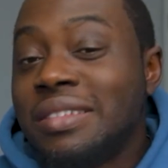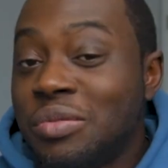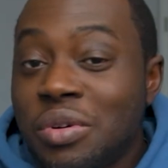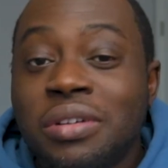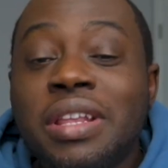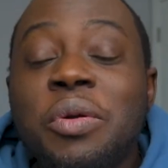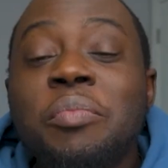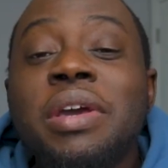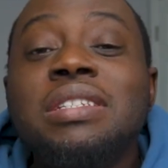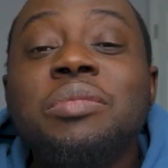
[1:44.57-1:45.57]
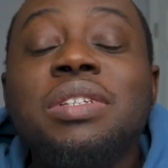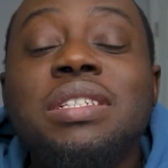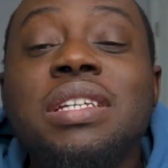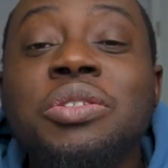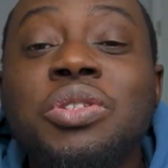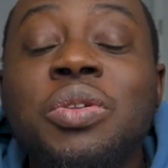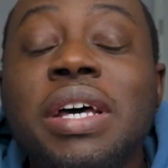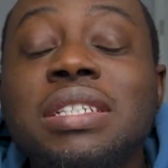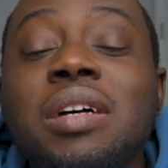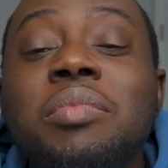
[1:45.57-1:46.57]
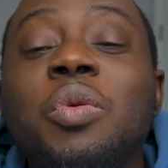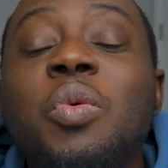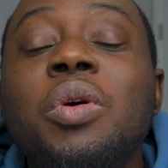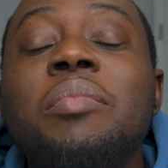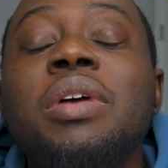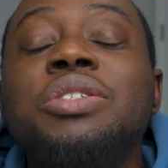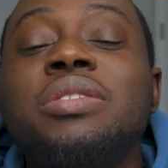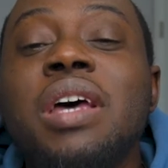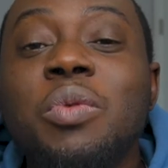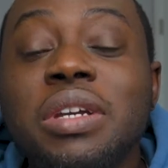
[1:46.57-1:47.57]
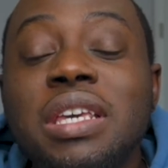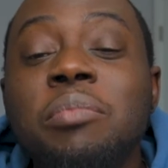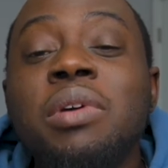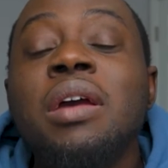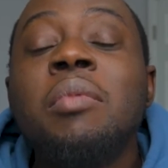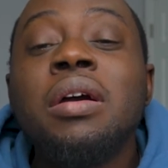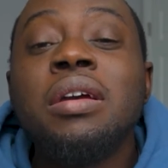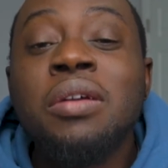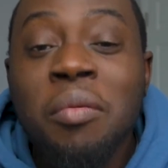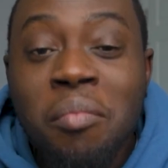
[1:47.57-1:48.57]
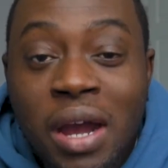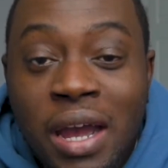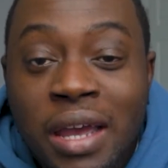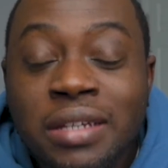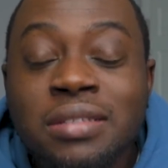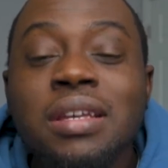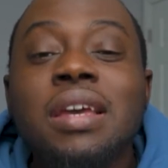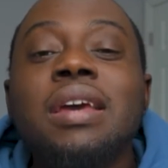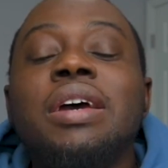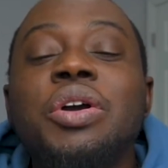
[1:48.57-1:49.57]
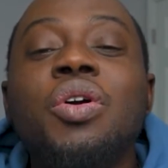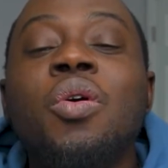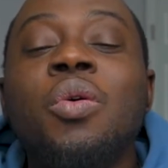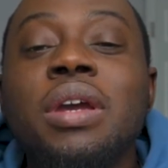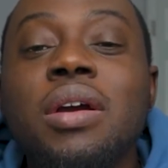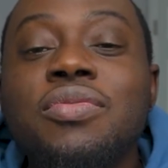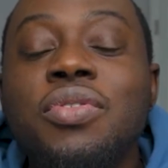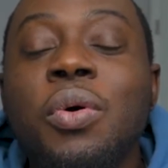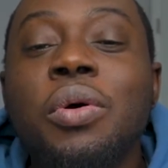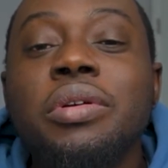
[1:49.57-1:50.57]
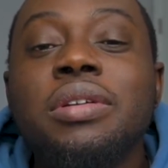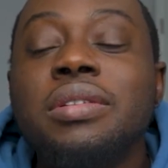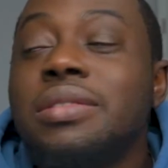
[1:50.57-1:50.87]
Well, that remains to be seen. So that's something we want to make sure that we're keeping in our minds going forward.